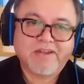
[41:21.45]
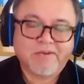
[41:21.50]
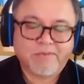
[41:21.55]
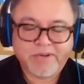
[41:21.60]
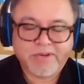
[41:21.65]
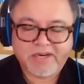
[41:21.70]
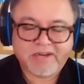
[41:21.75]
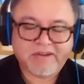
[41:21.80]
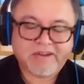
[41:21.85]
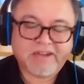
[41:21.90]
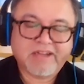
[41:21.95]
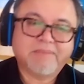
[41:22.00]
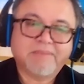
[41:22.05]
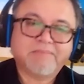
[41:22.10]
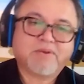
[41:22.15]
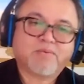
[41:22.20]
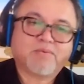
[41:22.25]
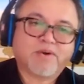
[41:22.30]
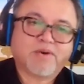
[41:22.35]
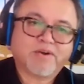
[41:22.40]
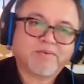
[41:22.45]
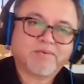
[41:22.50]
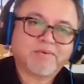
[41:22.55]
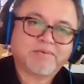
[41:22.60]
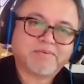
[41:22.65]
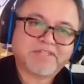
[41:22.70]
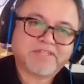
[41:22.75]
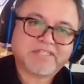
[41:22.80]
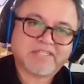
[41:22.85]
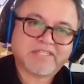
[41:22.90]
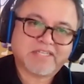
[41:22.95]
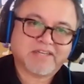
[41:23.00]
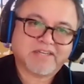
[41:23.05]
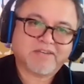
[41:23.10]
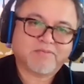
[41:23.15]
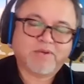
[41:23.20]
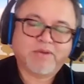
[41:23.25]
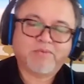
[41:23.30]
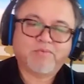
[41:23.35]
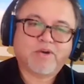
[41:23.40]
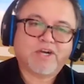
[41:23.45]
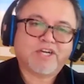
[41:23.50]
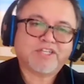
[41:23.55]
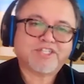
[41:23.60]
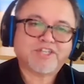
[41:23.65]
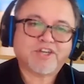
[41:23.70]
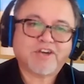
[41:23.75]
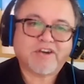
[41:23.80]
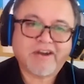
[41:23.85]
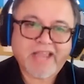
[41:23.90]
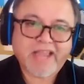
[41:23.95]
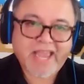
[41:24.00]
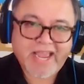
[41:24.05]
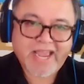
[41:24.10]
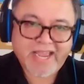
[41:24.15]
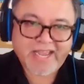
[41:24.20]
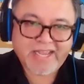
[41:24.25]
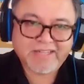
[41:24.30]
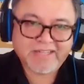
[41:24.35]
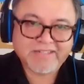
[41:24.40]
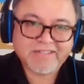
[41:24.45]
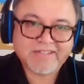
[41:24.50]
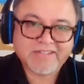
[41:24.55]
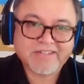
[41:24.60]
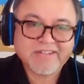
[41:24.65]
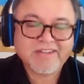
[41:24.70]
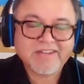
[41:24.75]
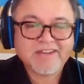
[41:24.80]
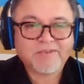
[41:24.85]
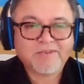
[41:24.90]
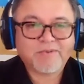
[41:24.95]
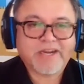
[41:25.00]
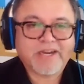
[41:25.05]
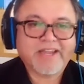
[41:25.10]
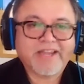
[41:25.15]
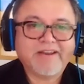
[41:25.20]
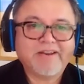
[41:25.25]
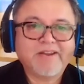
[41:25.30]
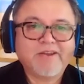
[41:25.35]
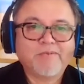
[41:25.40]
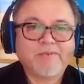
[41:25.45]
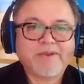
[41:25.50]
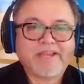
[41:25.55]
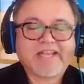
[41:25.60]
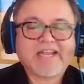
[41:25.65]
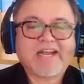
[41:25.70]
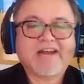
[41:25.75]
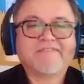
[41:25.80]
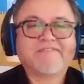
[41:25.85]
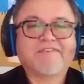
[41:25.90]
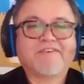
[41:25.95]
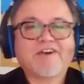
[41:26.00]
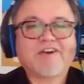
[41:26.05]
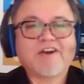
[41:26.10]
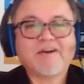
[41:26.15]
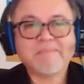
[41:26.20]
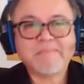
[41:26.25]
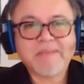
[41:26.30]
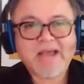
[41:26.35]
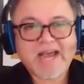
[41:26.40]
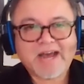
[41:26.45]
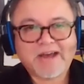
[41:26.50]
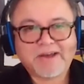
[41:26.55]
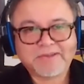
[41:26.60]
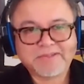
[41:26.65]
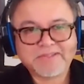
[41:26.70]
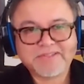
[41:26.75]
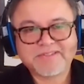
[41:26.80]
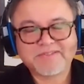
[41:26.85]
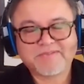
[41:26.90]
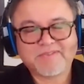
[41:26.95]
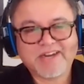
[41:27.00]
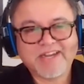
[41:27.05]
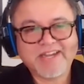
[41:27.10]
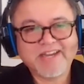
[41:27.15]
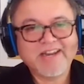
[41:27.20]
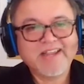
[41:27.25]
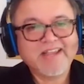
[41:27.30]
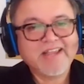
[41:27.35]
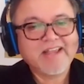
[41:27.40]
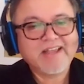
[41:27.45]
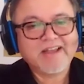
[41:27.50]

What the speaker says: We don't come to work when we're sick. We wash our hands, right? We cover our mouths, right?